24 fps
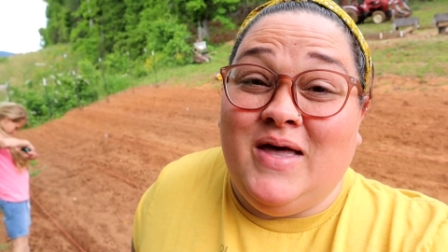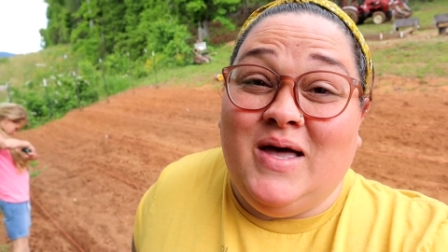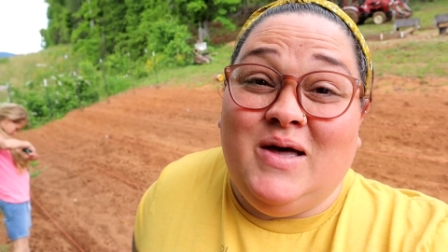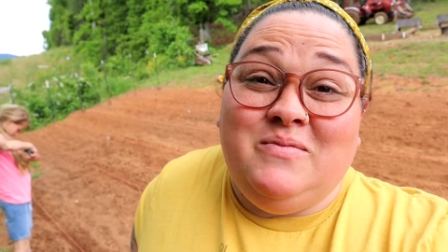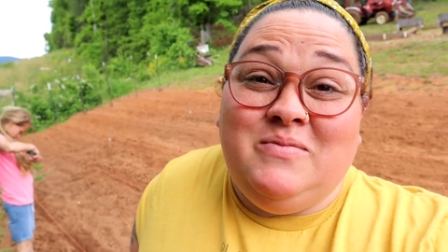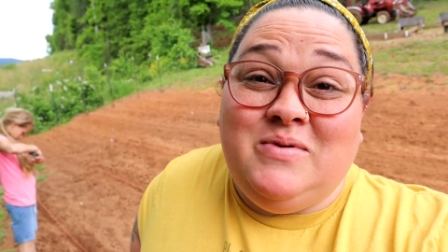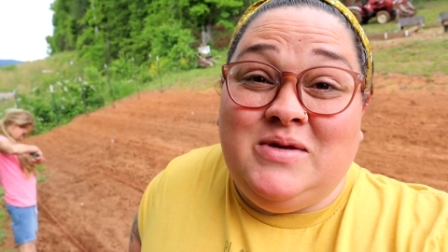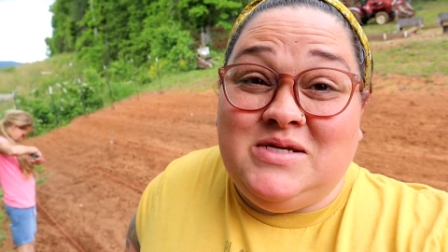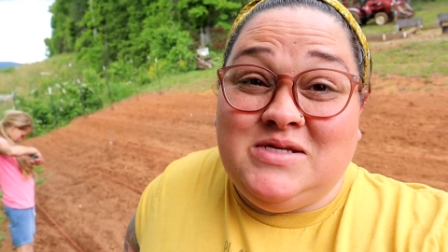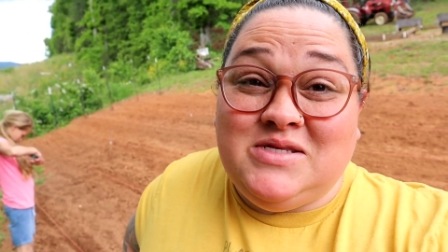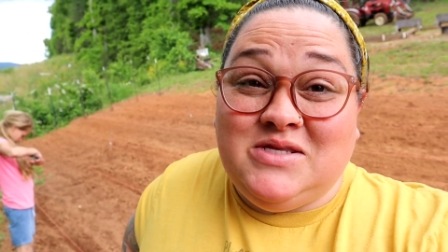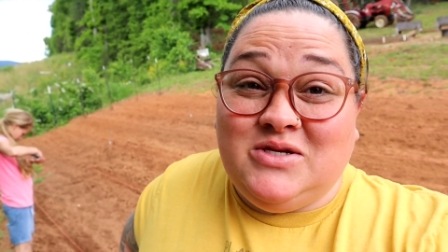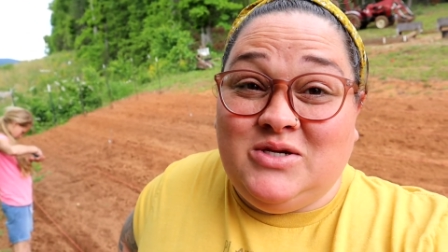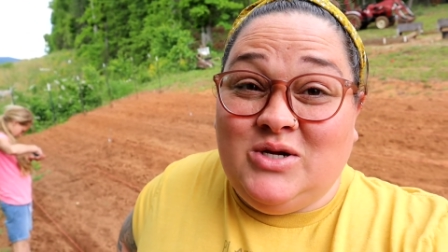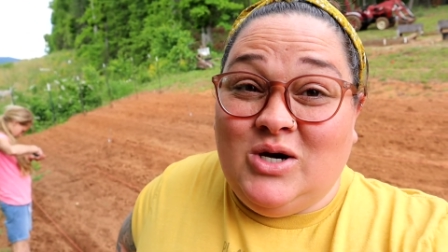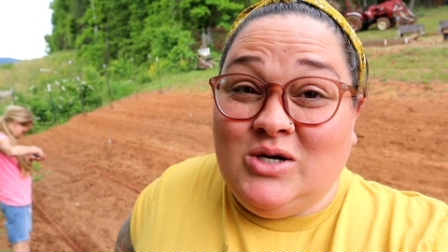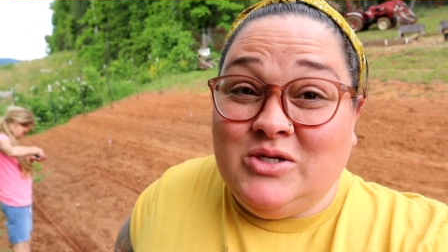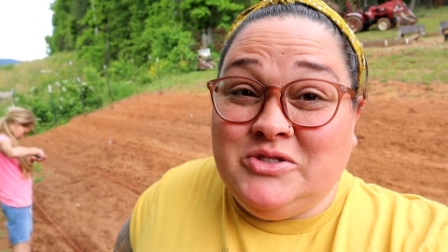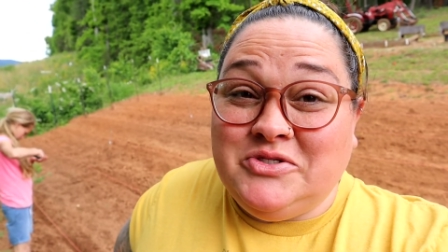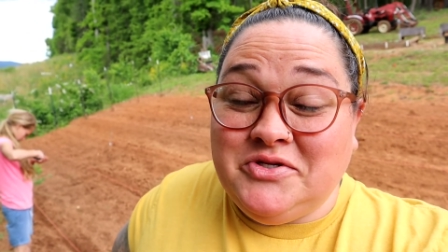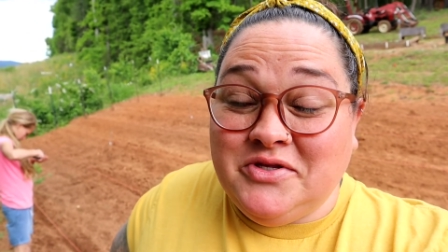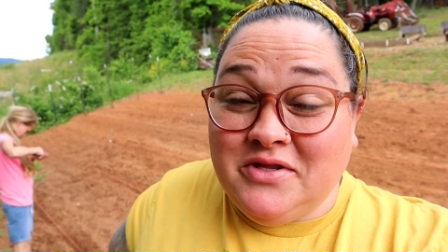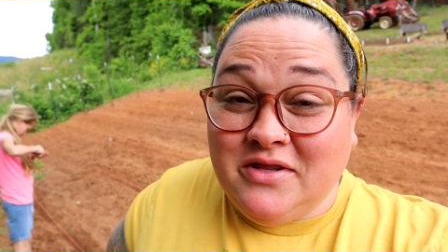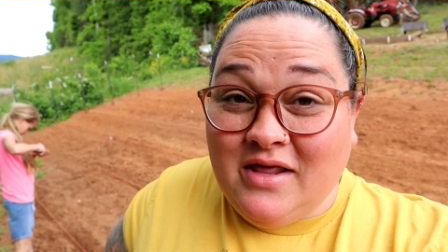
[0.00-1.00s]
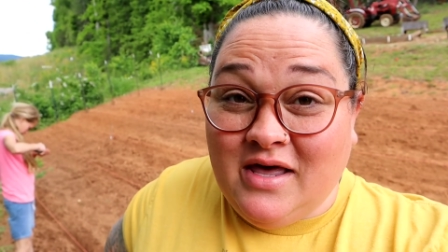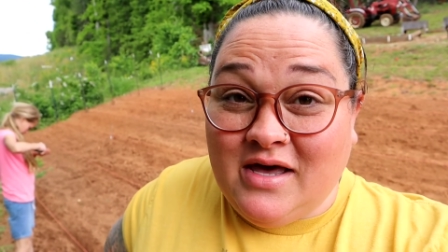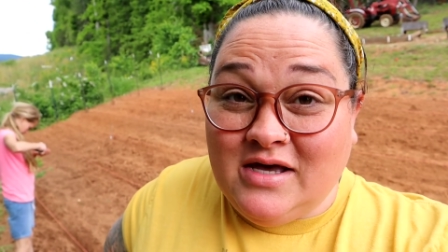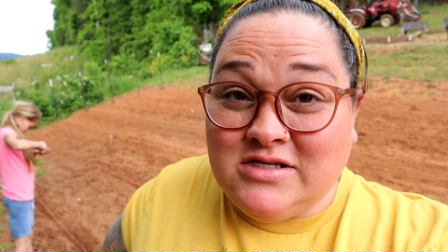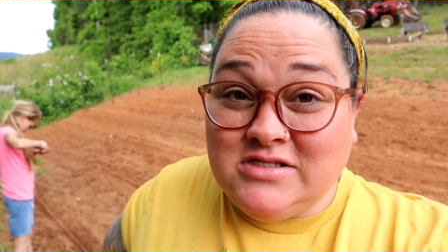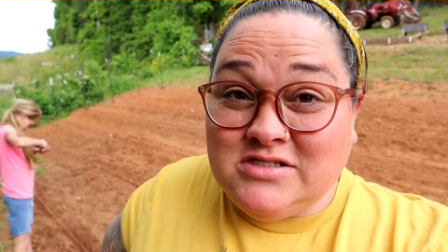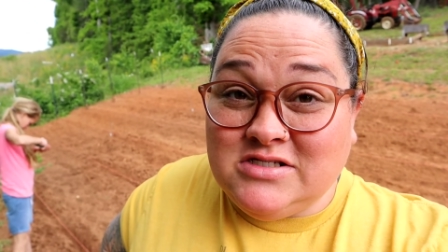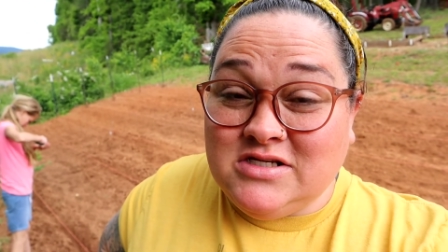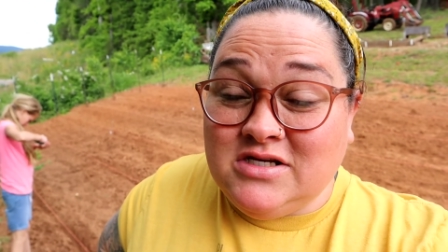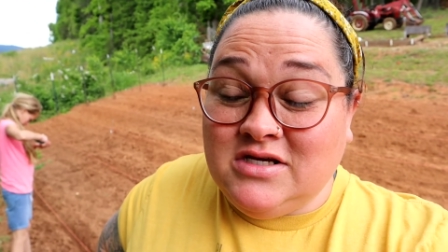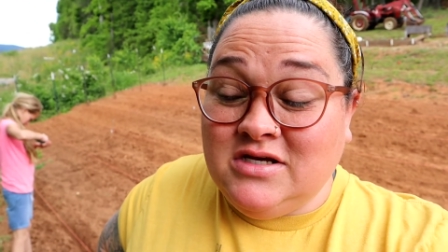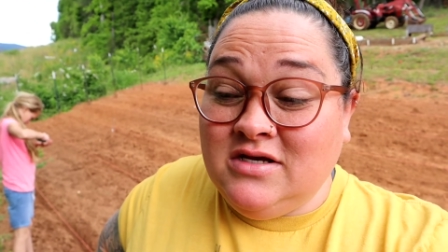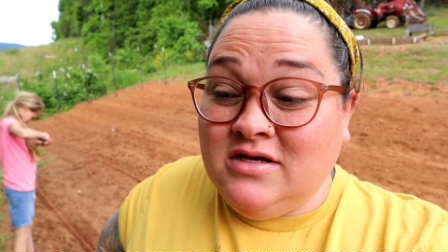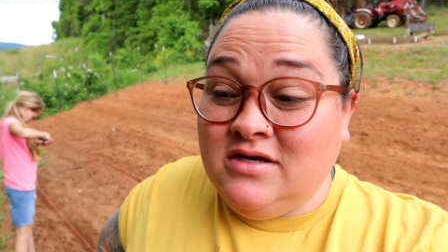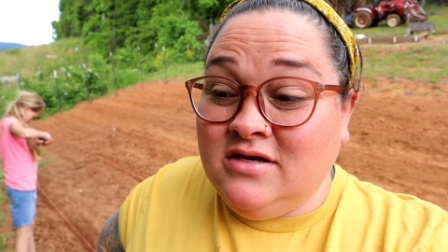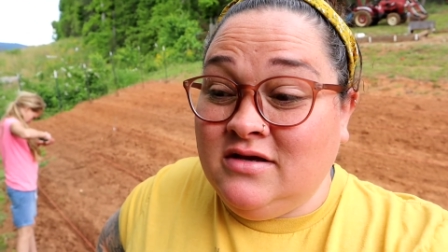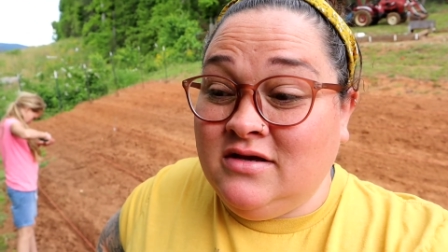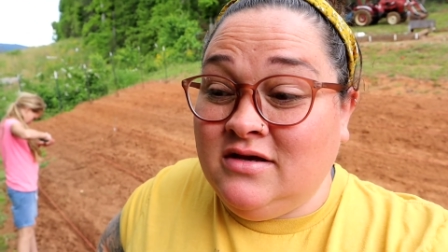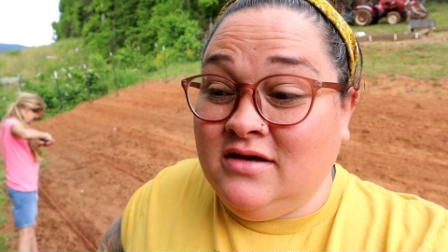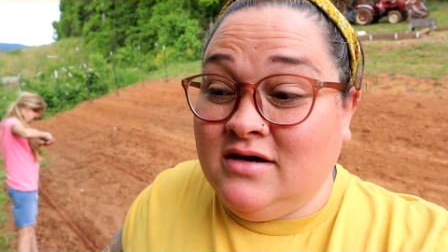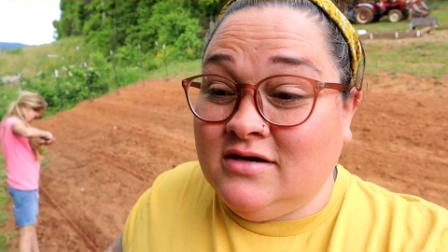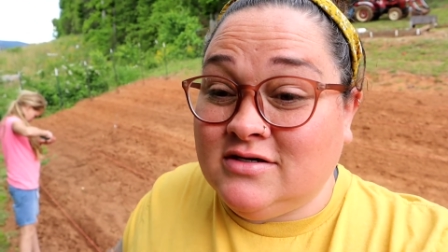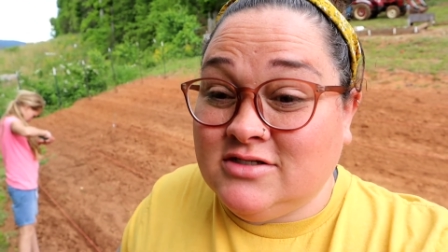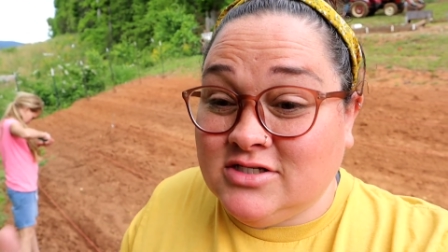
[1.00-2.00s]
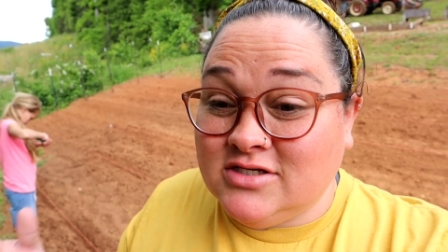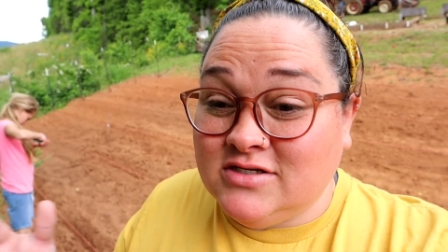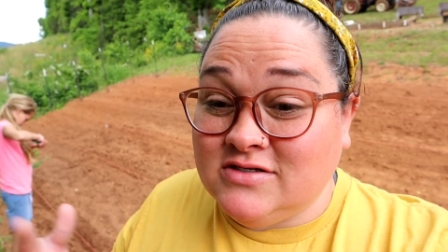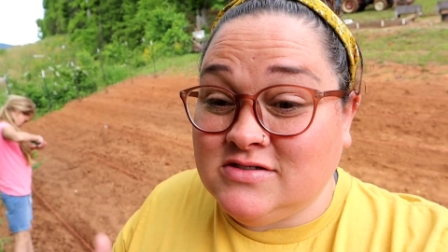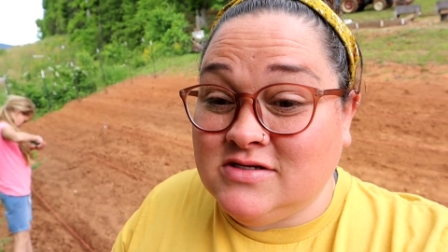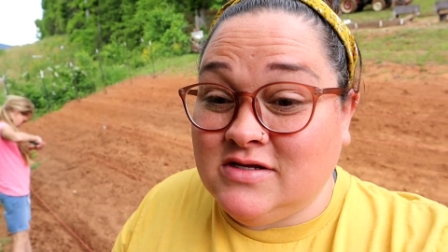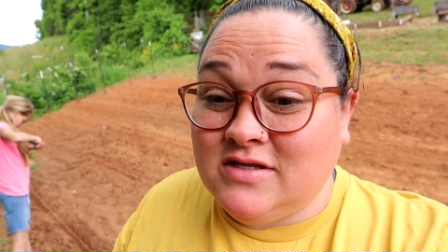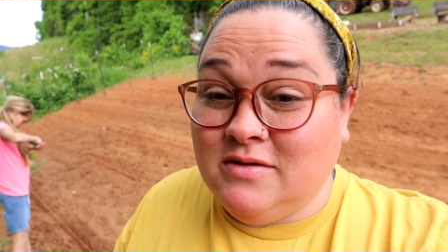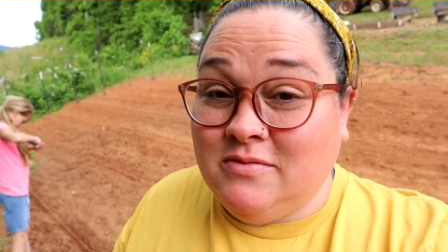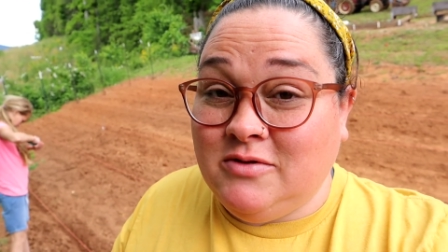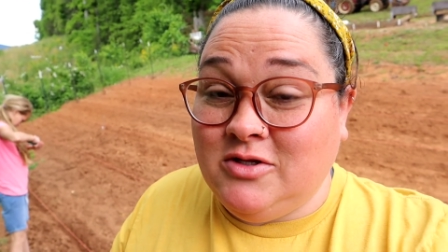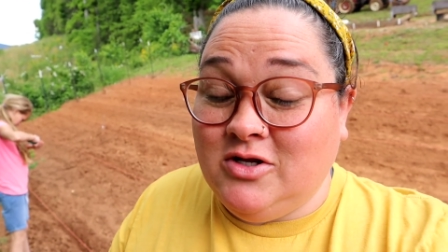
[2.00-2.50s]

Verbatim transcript: I've been to the doctor the last, actually I was at